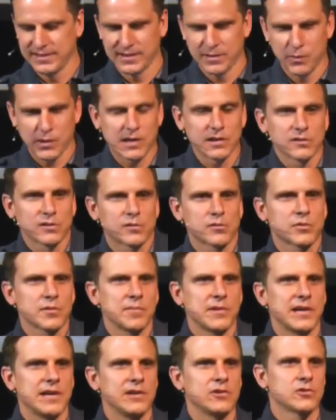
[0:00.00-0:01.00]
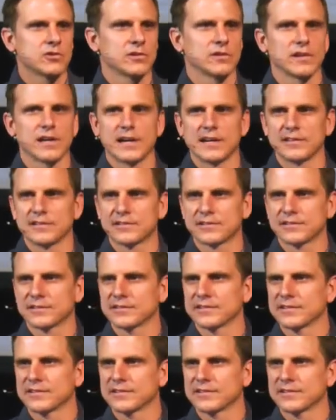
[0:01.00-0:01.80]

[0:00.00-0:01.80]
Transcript: We could learn from the Israelites.